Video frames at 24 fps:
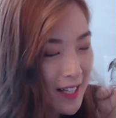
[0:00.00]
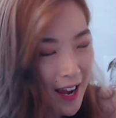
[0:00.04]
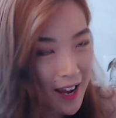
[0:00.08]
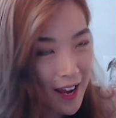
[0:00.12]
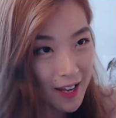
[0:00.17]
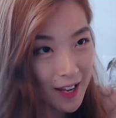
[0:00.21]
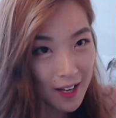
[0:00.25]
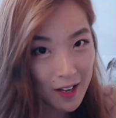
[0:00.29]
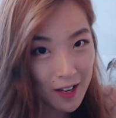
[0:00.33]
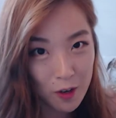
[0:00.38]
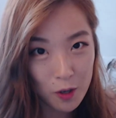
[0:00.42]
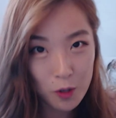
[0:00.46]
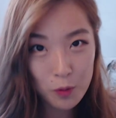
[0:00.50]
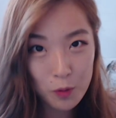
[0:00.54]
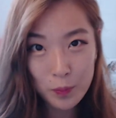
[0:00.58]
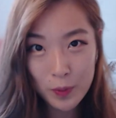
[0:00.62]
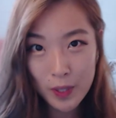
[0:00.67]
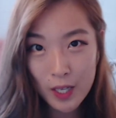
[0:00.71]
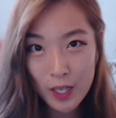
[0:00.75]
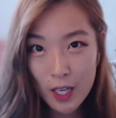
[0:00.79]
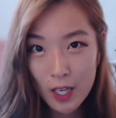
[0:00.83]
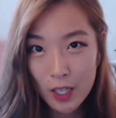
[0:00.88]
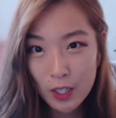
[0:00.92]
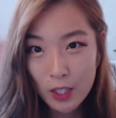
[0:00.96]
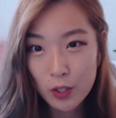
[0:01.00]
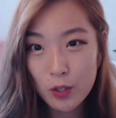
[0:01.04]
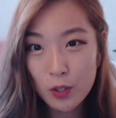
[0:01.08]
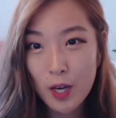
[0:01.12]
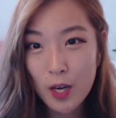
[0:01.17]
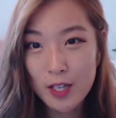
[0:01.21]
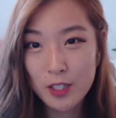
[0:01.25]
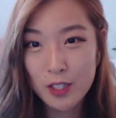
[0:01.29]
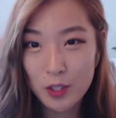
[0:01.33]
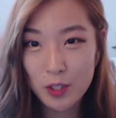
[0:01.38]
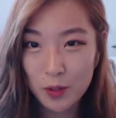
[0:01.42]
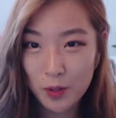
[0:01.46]
I hope you
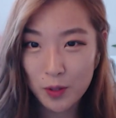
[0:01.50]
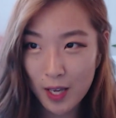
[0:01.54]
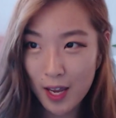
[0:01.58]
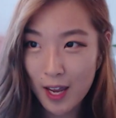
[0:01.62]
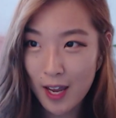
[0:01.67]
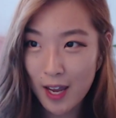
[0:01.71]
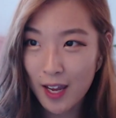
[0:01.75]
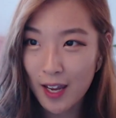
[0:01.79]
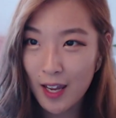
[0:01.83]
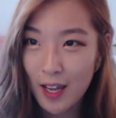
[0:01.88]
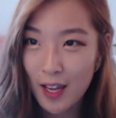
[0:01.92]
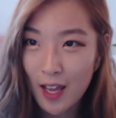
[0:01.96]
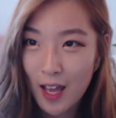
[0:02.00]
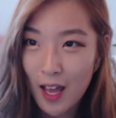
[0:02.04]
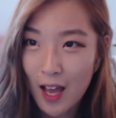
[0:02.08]
guys are okay.